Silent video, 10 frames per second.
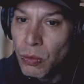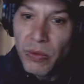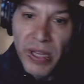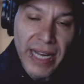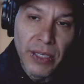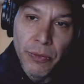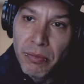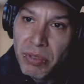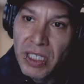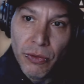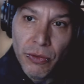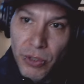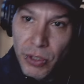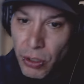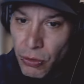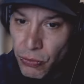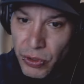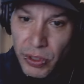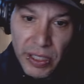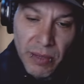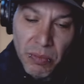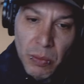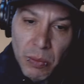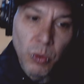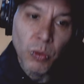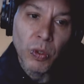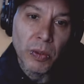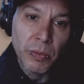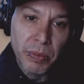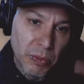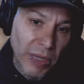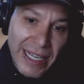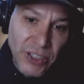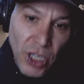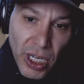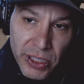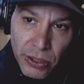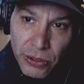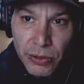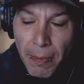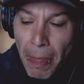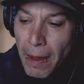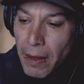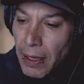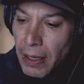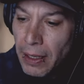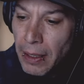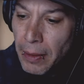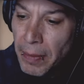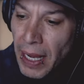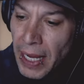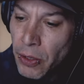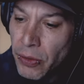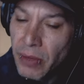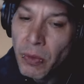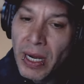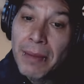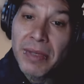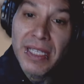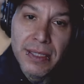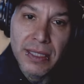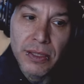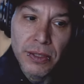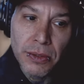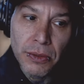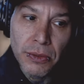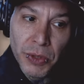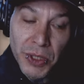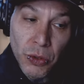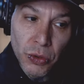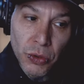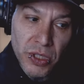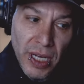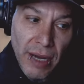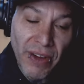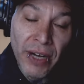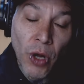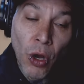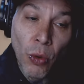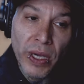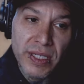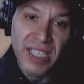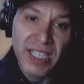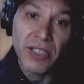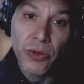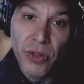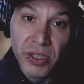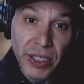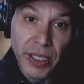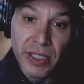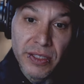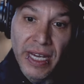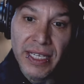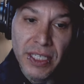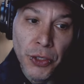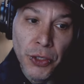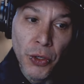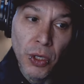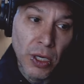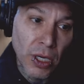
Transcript: that I can repeat over and over and that people will latch onto. Um, I know that when I'm listening to really cool stuff, I don't always hear the lyrics. I hear